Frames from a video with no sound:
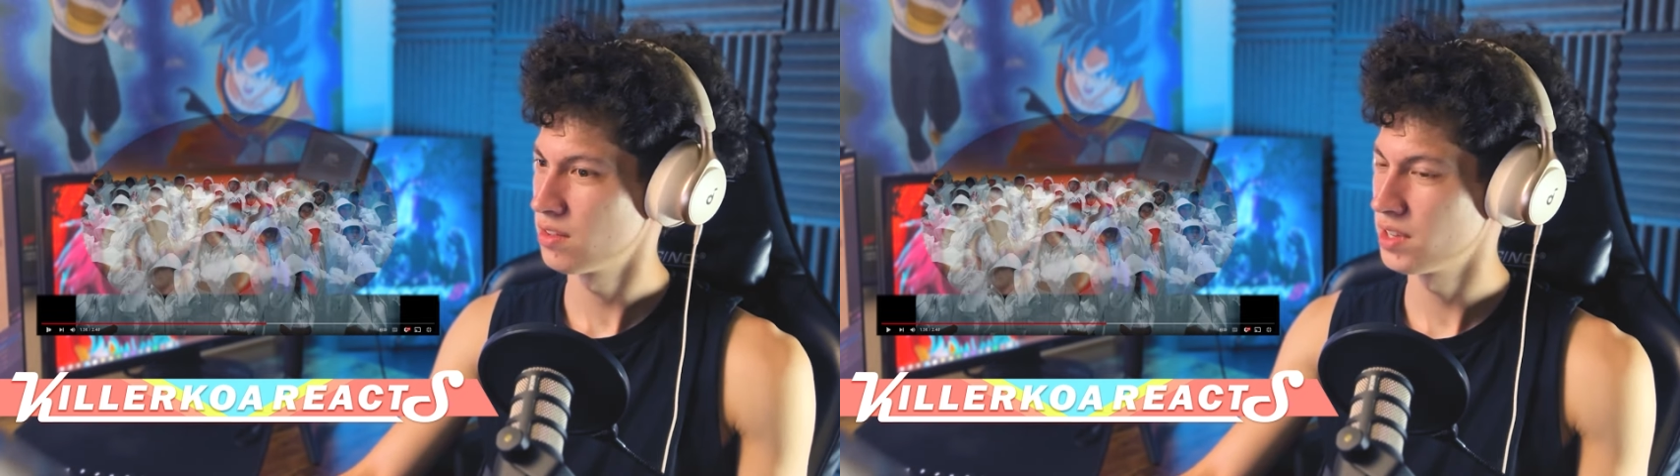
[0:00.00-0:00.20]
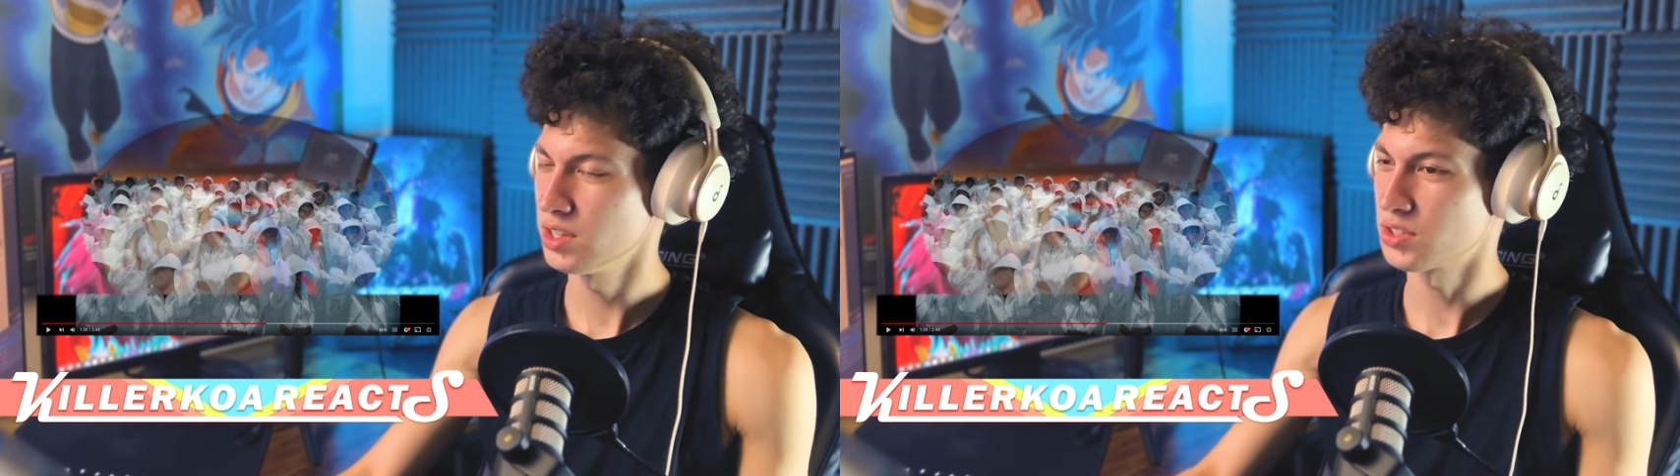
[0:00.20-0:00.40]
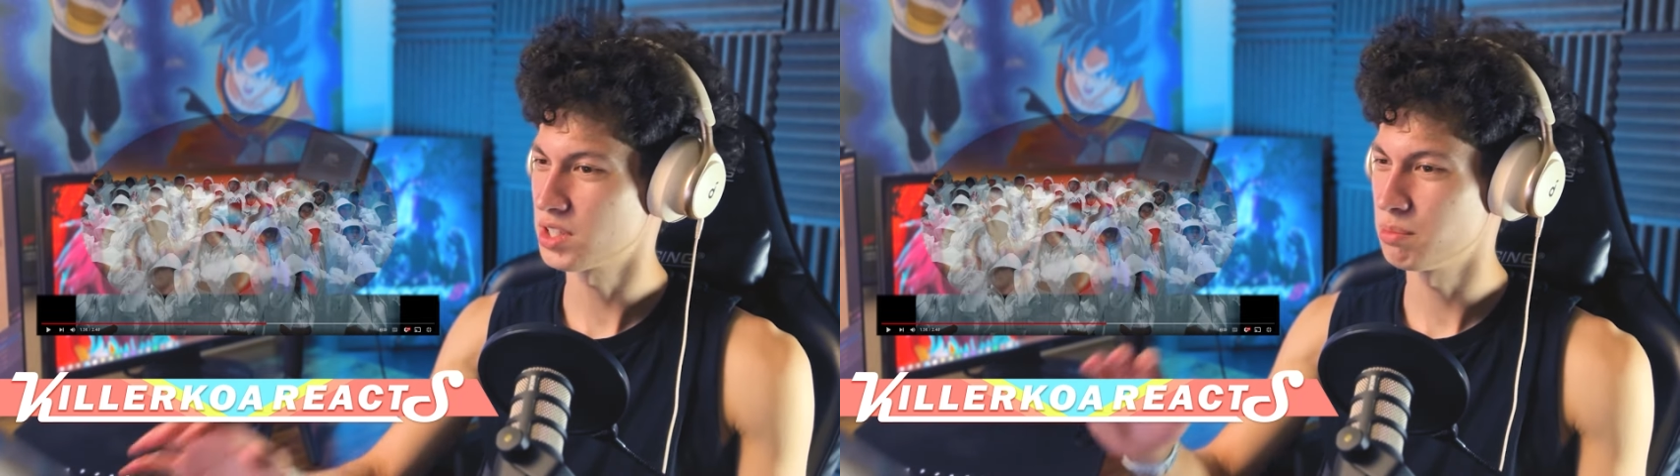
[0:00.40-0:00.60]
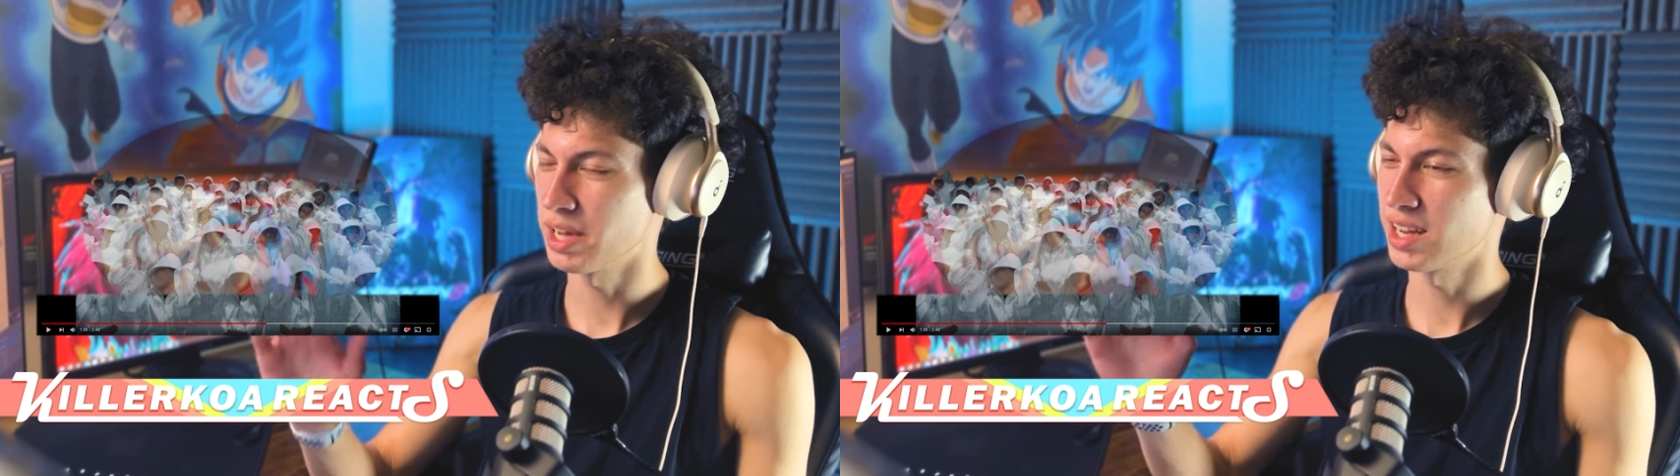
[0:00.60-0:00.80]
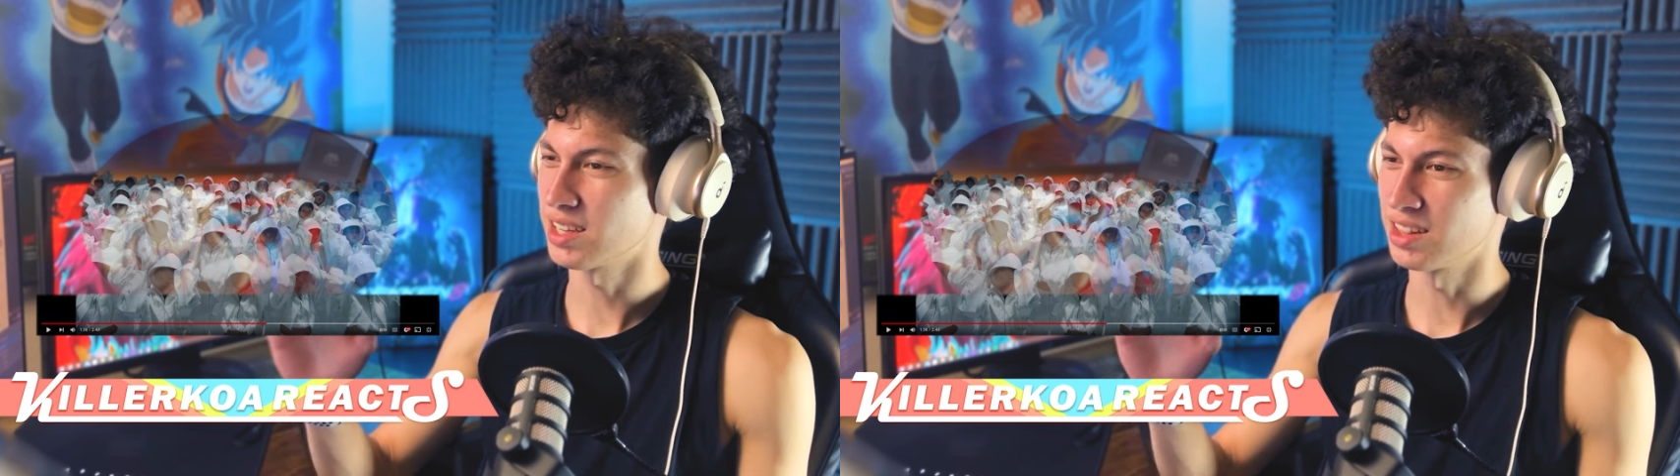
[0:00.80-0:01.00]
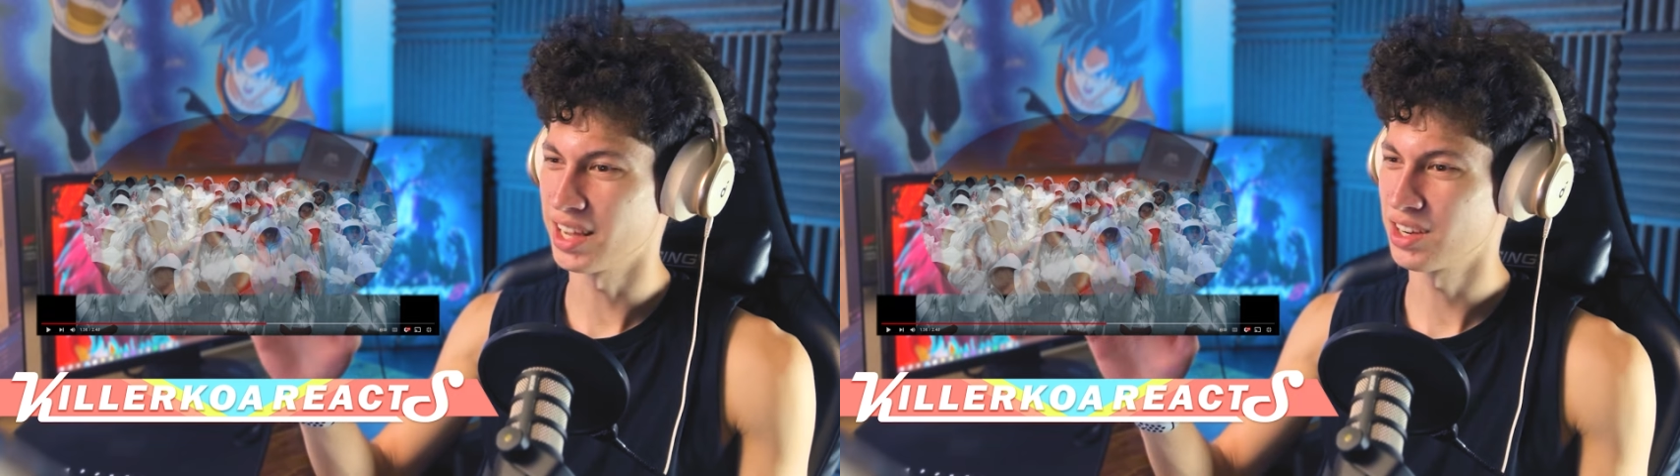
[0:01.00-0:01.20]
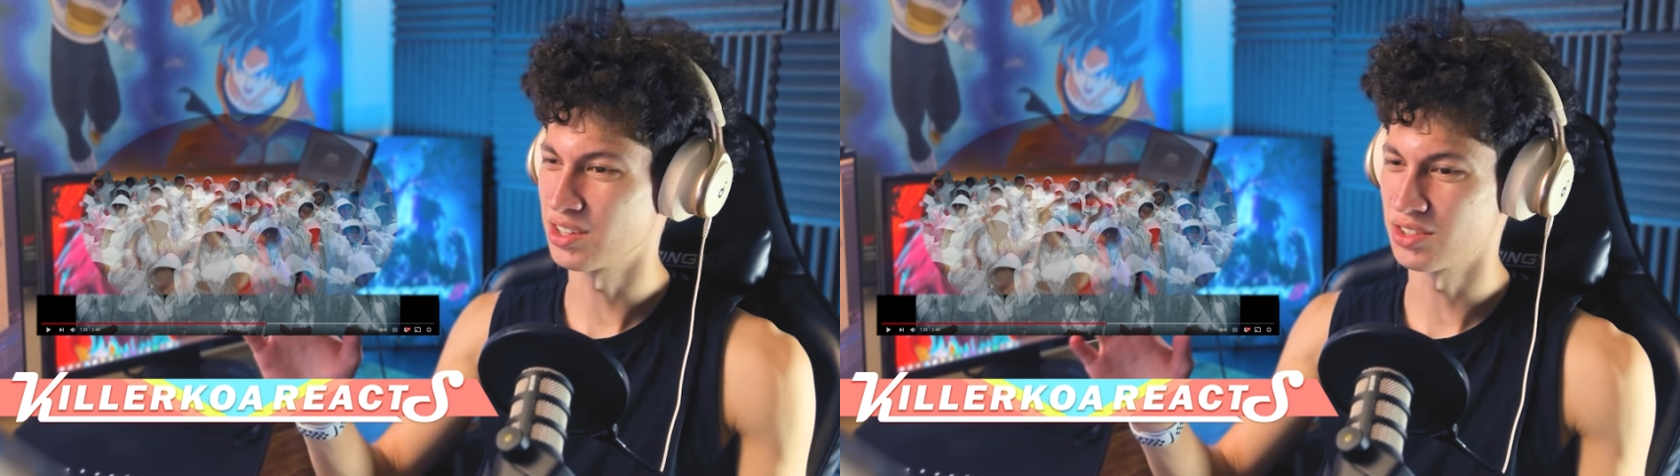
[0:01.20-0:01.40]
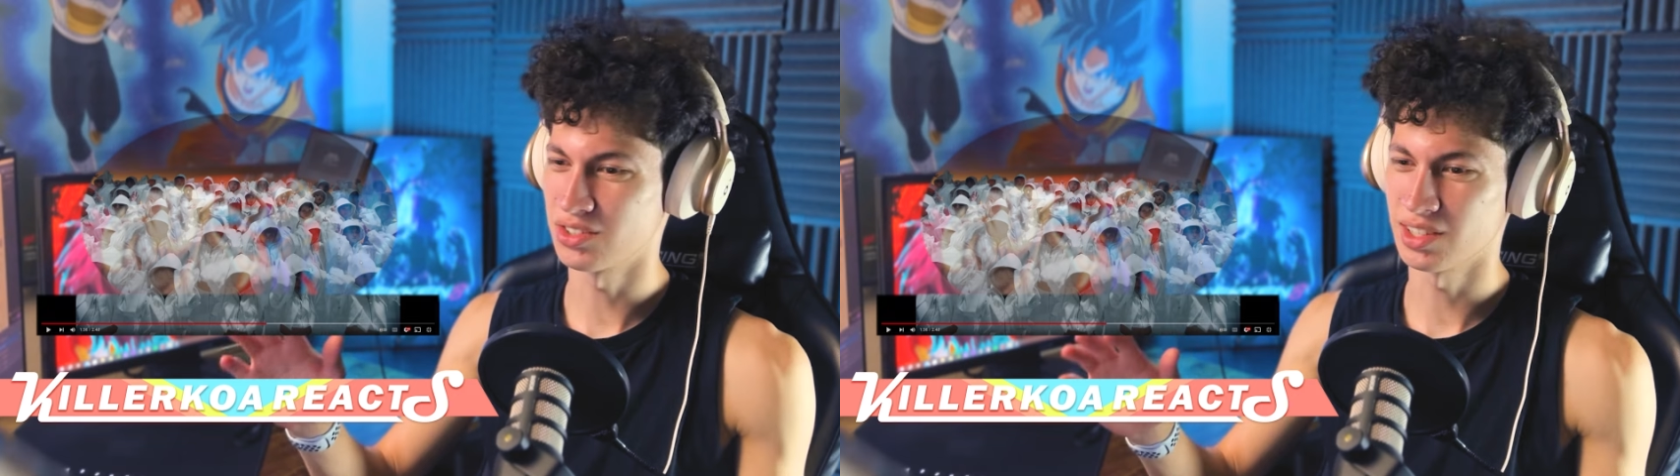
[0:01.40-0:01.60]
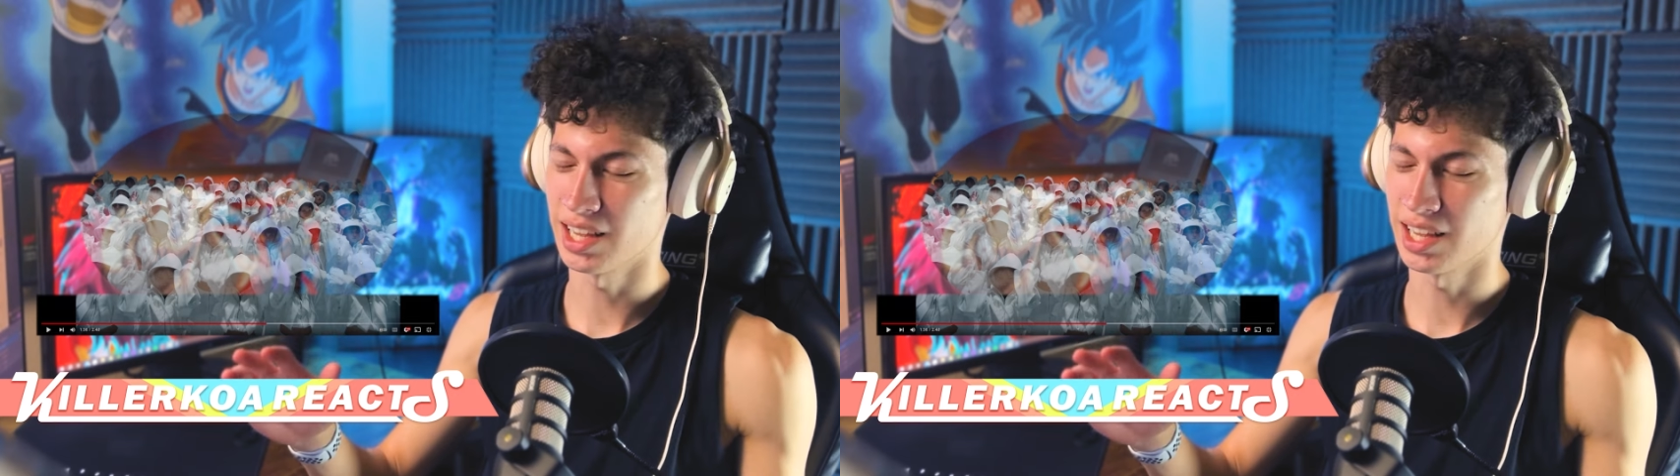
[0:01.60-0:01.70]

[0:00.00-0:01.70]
They just keep adding layers.